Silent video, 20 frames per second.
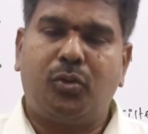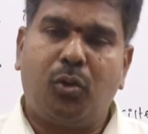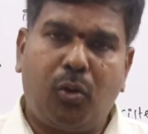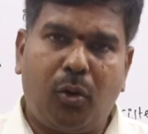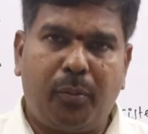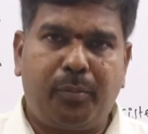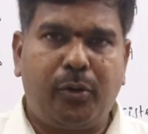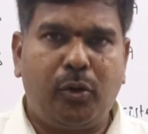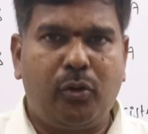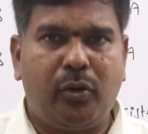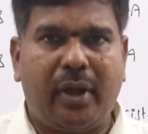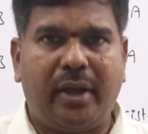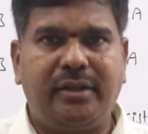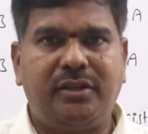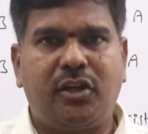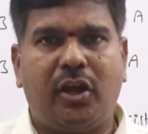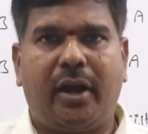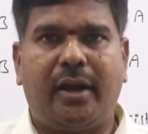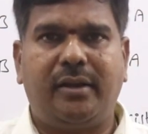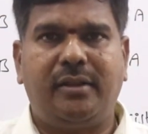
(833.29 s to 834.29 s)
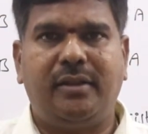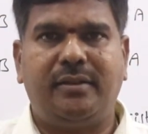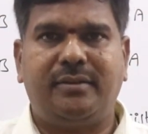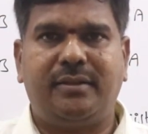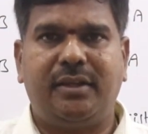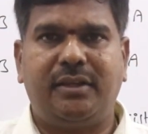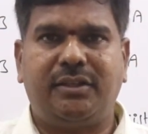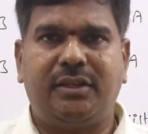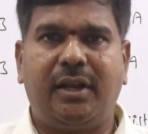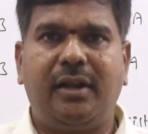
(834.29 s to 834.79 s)
Hope you enjoyed
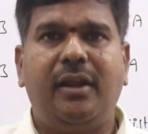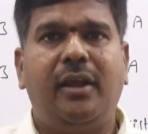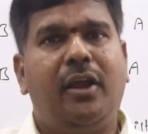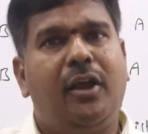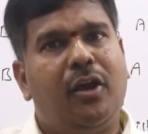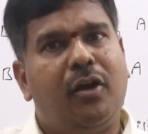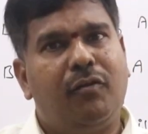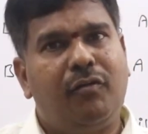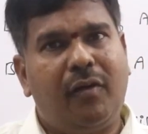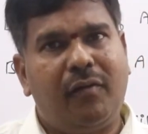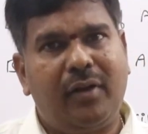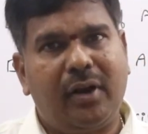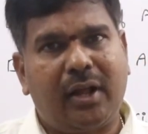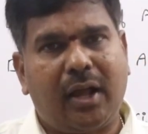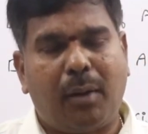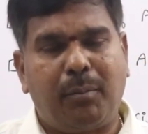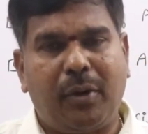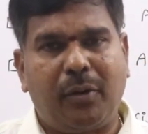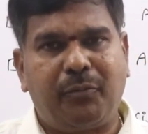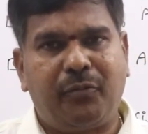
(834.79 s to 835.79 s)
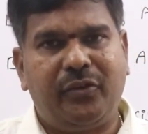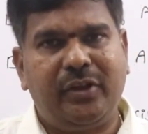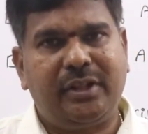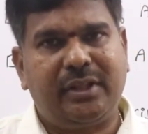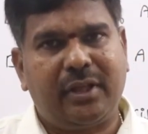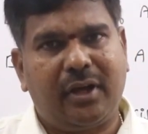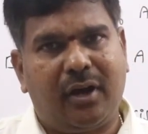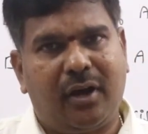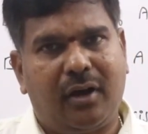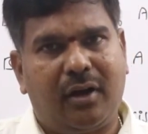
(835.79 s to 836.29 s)
this session. We will come up
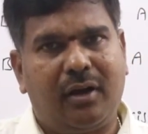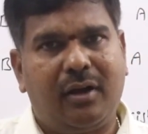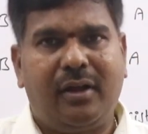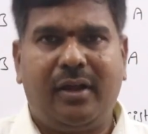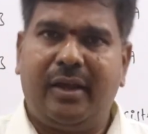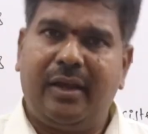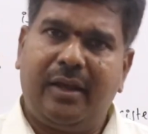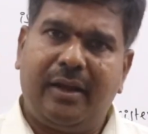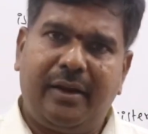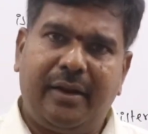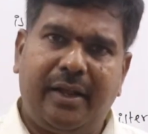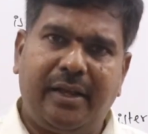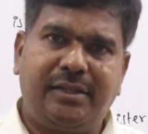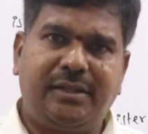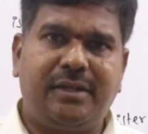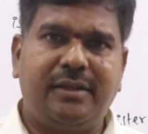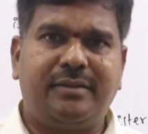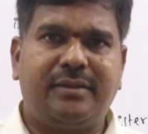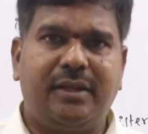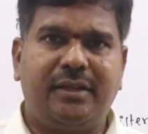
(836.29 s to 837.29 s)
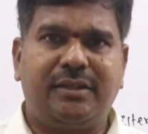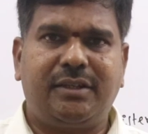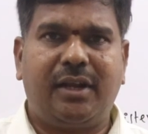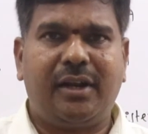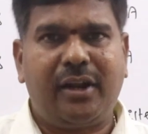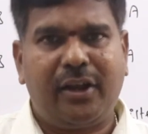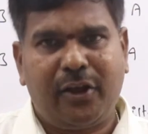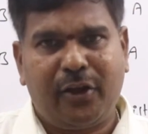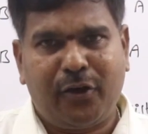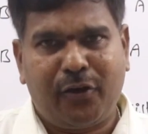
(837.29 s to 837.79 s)
with next
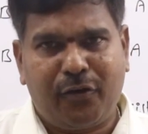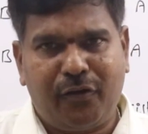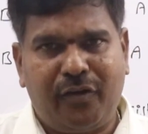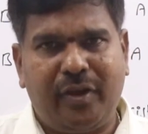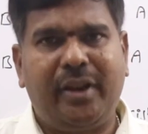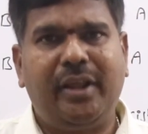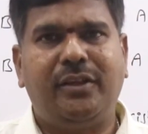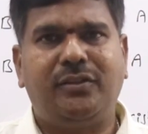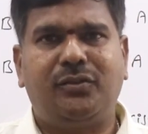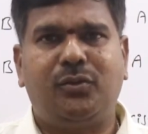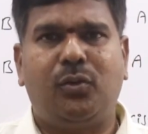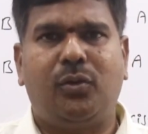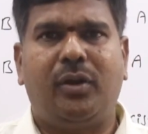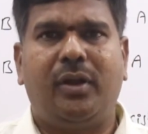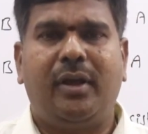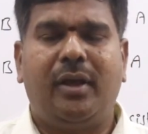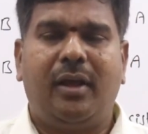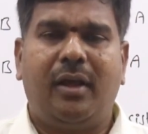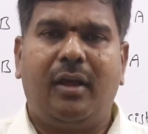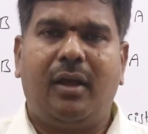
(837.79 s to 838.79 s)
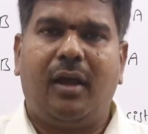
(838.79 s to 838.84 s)
session very soon.